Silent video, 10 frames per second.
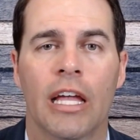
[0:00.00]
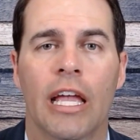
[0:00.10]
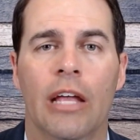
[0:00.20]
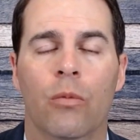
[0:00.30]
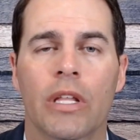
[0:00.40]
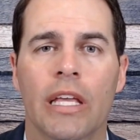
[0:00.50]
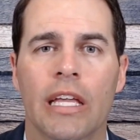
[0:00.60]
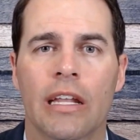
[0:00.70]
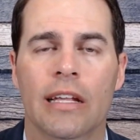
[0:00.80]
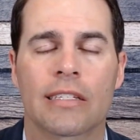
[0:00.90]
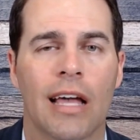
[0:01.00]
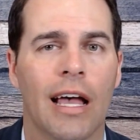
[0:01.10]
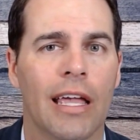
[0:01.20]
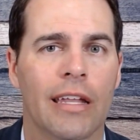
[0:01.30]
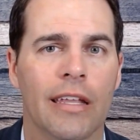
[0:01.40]
And when they get
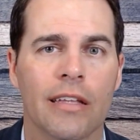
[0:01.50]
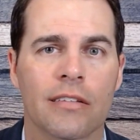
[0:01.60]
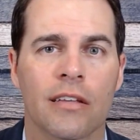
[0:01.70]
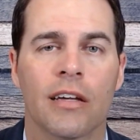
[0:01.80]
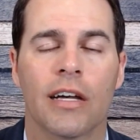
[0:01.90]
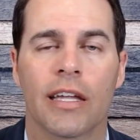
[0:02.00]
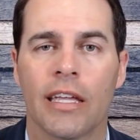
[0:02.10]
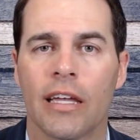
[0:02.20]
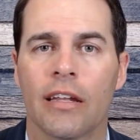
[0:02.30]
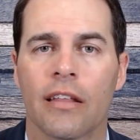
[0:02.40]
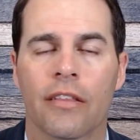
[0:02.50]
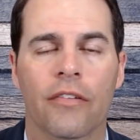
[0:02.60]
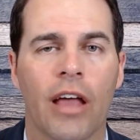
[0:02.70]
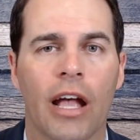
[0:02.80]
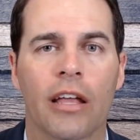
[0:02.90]
anxieties, again, they're
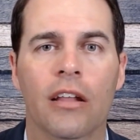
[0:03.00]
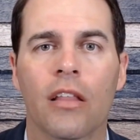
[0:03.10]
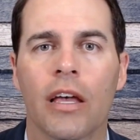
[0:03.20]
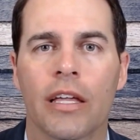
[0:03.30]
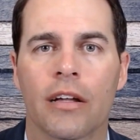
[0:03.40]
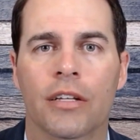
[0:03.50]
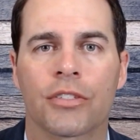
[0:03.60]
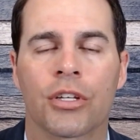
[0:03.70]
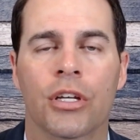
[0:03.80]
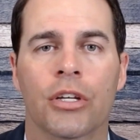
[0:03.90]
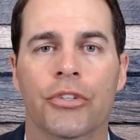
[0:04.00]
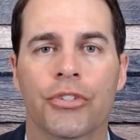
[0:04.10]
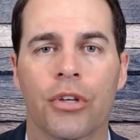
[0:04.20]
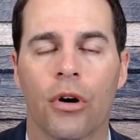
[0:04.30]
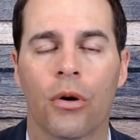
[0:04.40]
not going to like us.
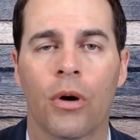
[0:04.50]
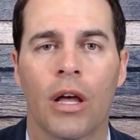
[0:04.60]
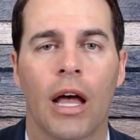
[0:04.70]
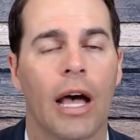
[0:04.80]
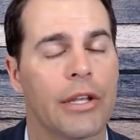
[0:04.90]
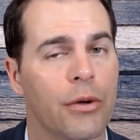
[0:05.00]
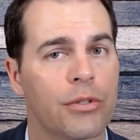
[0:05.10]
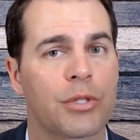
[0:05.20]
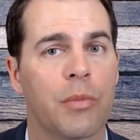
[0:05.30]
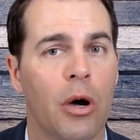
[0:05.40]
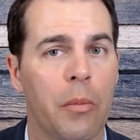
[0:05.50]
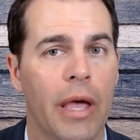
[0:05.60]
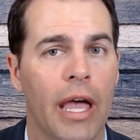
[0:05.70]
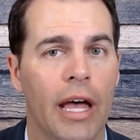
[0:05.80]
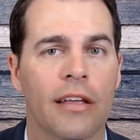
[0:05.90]
So I don't smell
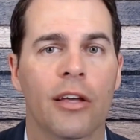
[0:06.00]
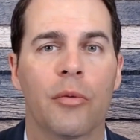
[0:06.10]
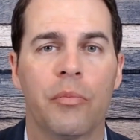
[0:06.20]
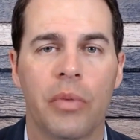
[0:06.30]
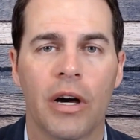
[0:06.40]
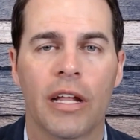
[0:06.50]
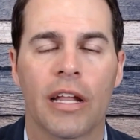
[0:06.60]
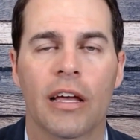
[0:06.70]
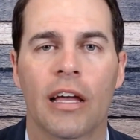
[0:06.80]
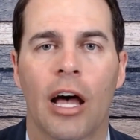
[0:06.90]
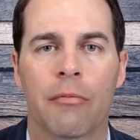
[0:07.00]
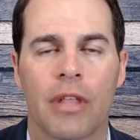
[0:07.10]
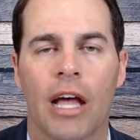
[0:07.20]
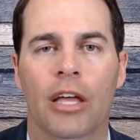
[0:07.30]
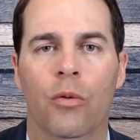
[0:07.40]
bad, but I'm
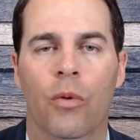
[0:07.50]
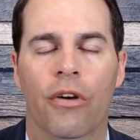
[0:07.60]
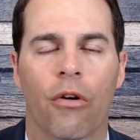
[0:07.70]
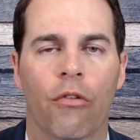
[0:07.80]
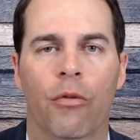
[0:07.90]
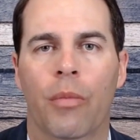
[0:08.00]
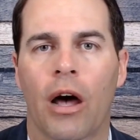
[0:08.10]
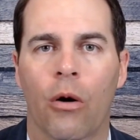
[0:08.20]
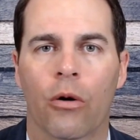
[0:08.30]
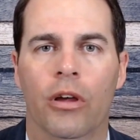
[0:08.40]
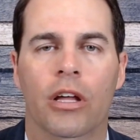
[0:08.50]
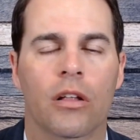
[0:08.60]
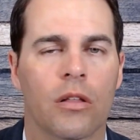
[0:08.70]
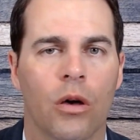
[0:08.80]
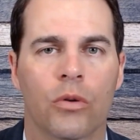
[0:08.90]
not going to wear overpowering
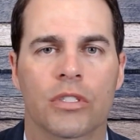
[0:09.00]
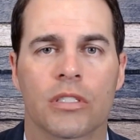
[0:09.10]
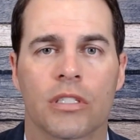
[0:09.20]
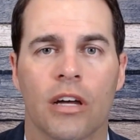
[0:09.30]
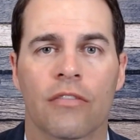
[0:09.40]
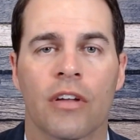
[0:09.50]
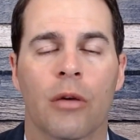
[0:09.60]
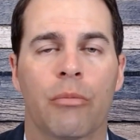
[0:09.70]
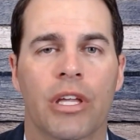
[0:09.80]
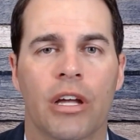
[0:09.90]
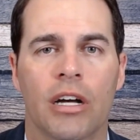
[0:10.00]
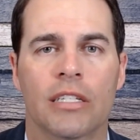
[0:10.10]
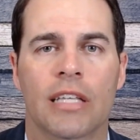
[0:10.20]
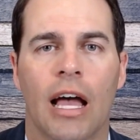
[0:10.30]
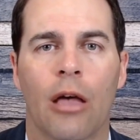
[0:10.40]
colognes and stuff
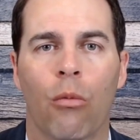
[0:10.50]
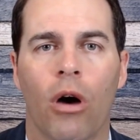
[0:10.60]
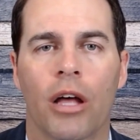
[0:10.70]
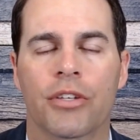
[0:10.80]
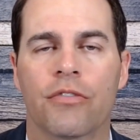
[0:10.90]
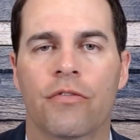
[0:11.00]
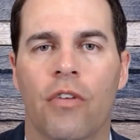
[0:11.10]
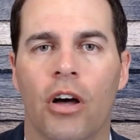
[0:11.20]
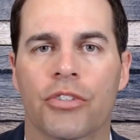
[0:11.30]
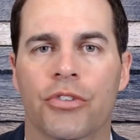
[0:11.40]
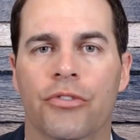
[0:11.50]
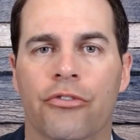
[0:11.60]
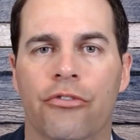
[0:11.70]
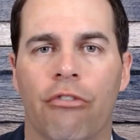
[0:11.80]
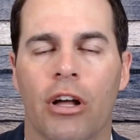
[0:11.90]
because I want to foster
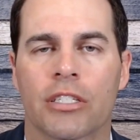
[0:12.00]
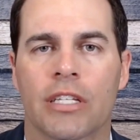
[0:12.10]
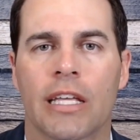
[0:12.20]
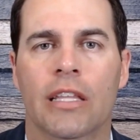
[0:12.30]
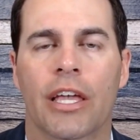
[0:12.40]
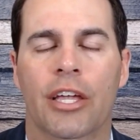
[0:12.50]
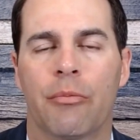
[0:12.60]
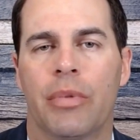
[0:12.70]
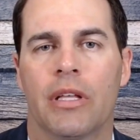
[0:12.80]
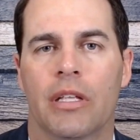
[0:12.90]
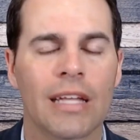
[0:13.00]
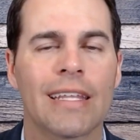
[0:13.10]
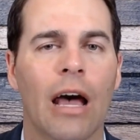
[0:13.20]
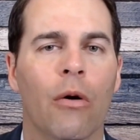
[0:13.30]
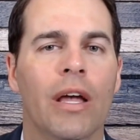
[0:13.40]
trust and likability.
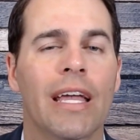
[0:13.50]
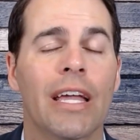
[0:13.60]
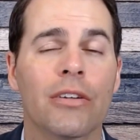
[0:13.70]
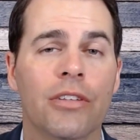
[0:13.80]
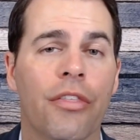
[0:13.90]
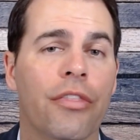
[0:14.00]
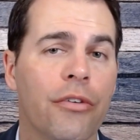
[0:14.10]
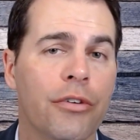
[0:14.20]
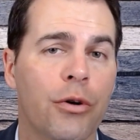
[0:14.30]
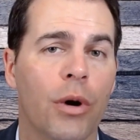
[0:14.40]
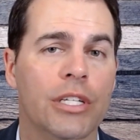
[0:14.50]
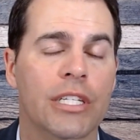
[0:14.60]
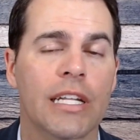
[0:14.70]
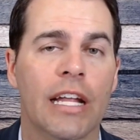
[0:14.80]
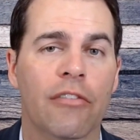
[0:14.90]
Now, here's the third question
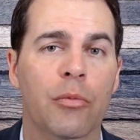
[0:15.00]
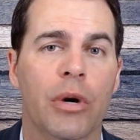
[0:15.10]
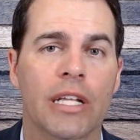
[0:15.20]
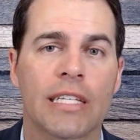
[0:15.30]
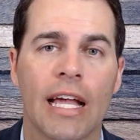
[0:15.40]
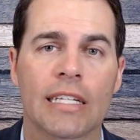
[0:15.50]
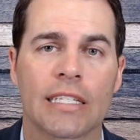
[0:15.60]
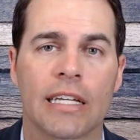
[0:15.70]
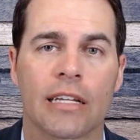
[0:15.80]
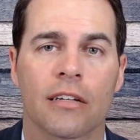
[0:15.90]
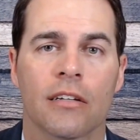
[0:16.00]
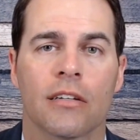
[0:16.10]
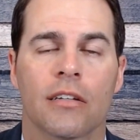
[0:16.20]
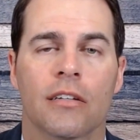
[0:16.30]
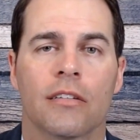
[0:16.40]
that everybody's asking.
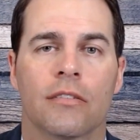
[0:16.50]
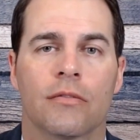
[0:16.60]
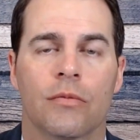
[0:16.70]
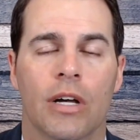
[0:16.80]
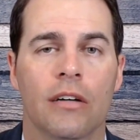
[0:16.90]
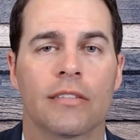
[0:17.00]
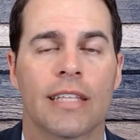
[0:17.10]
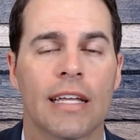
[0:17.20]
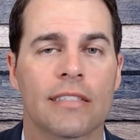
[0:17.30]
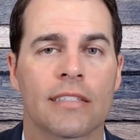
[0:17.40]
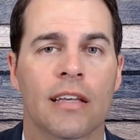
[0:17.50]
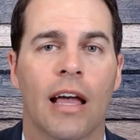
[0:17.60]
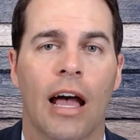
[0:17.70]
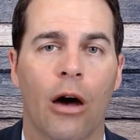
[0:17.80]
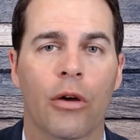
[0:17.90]
Well, that's
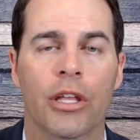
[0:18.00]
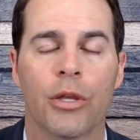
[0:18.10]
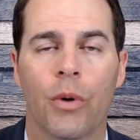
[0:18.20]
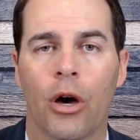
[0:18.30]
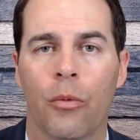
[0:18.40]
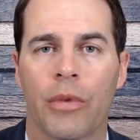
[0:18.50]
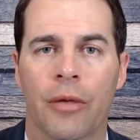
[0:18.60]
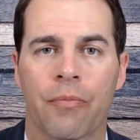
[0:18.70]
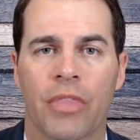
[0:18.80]
how can you help me?